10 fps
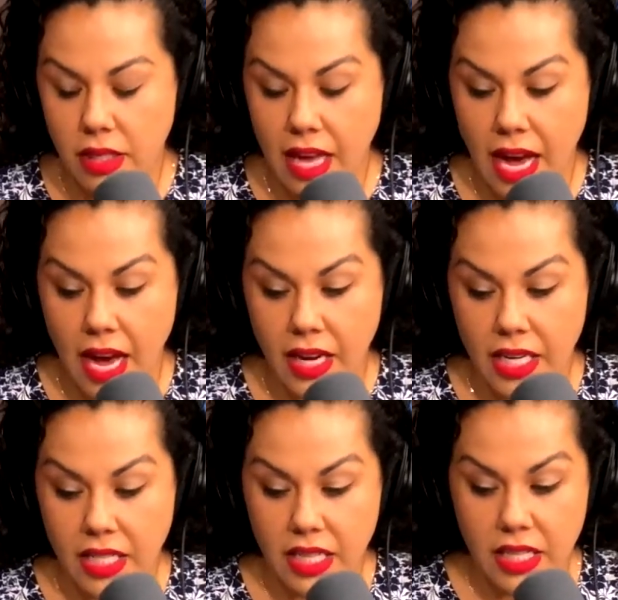that
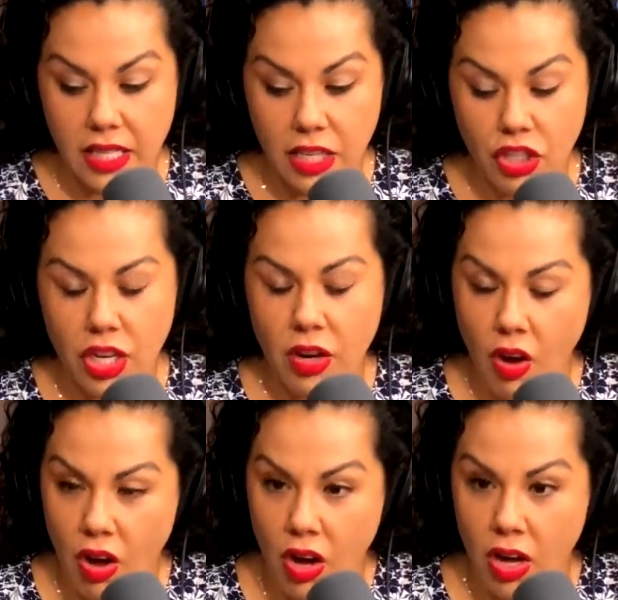it's contingent
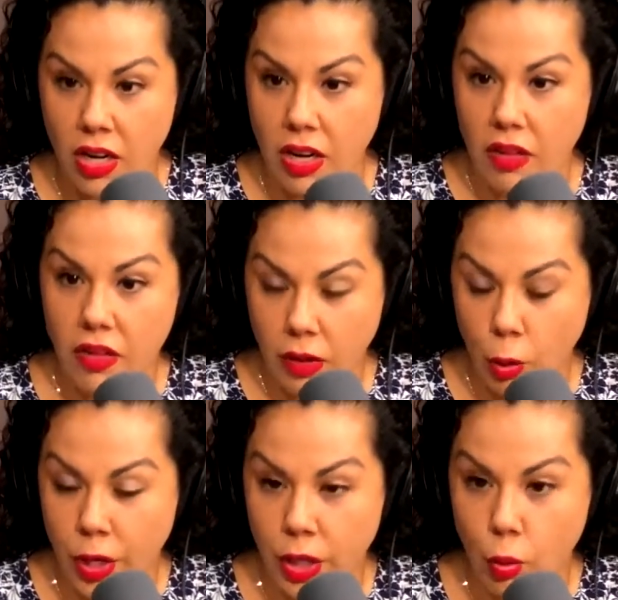on the
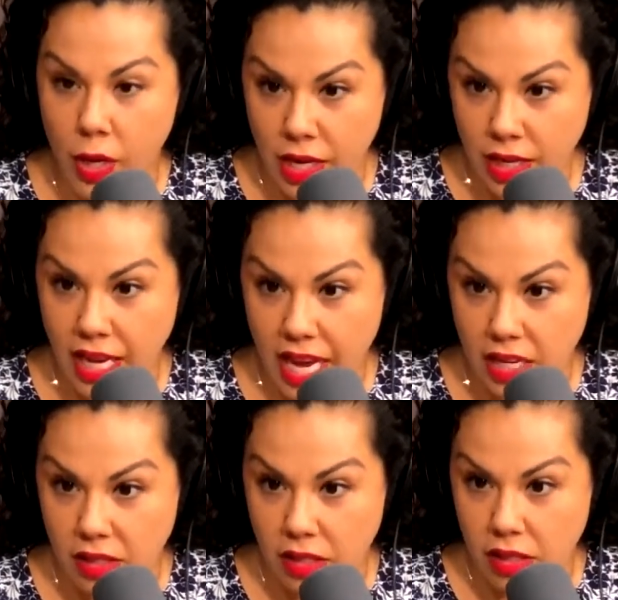lawyer winning the
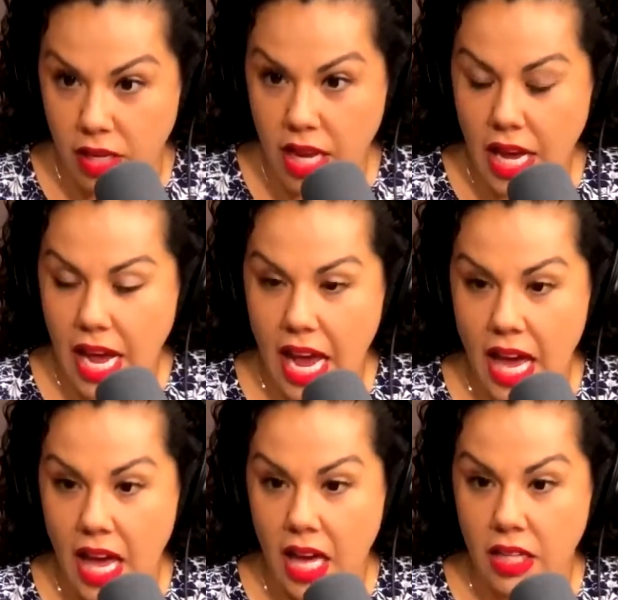case,
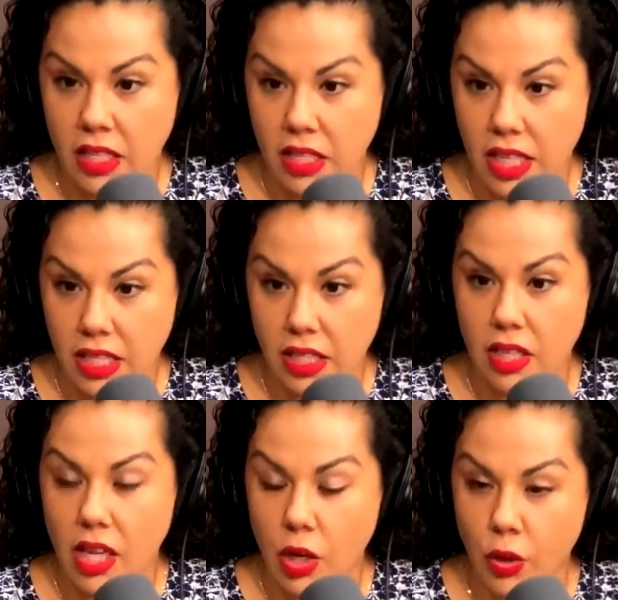and it's
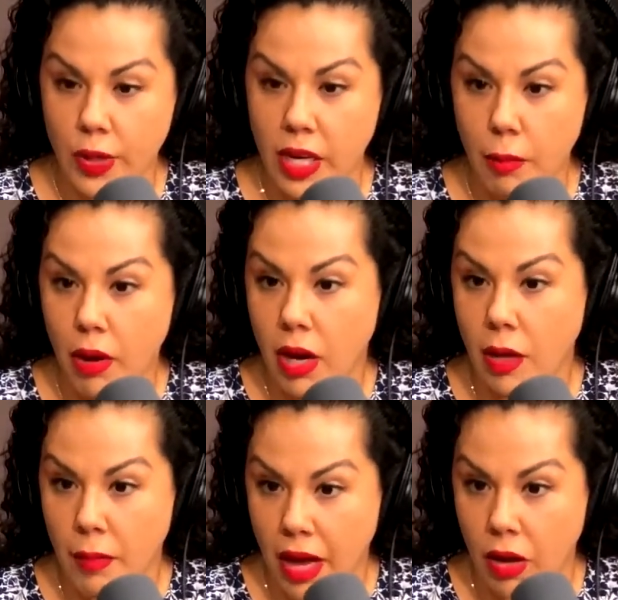an agreed upon
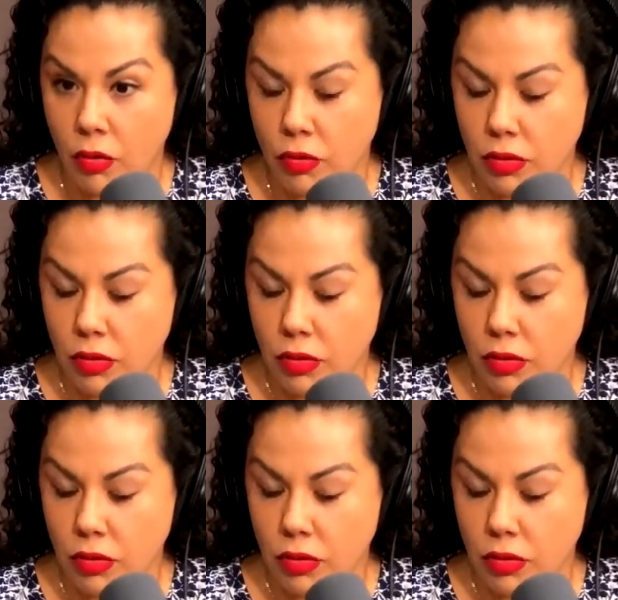amount